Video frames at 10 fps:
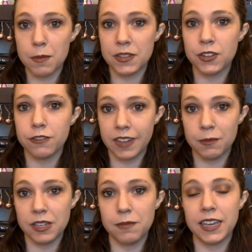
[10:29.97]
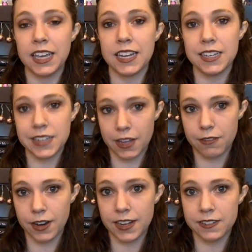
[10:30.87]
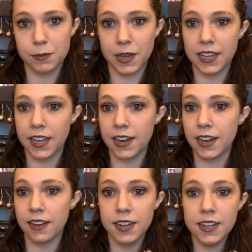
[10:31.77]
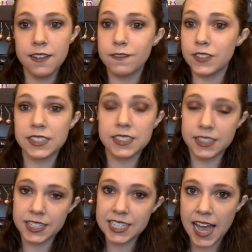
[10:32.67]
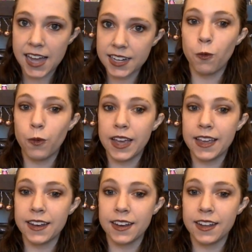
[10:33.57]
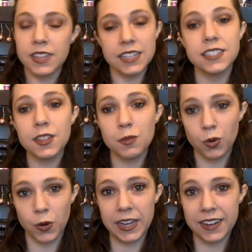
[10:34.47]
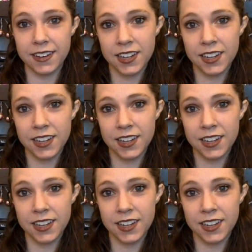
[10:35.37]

them and their family by getting death threats, by getting physically attacked, when that's not the point.